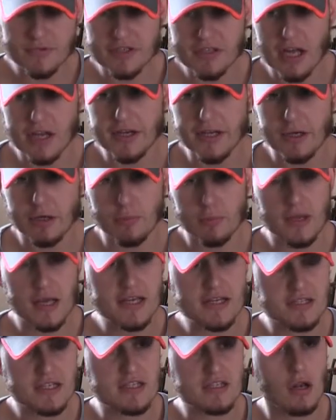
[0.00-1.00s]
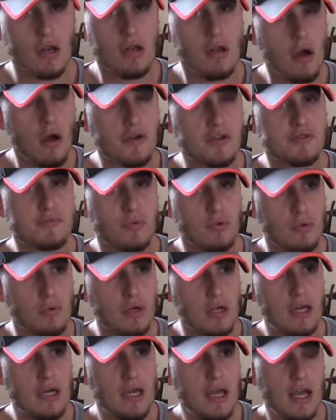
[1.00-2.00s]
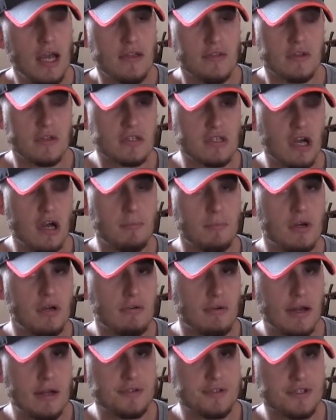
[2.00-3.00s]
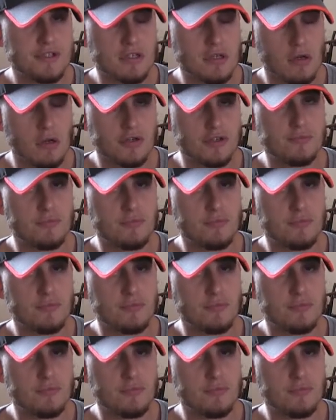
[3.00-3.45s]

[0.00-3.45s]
the Diehl place is a lot smaller. The sampling lounge is a lot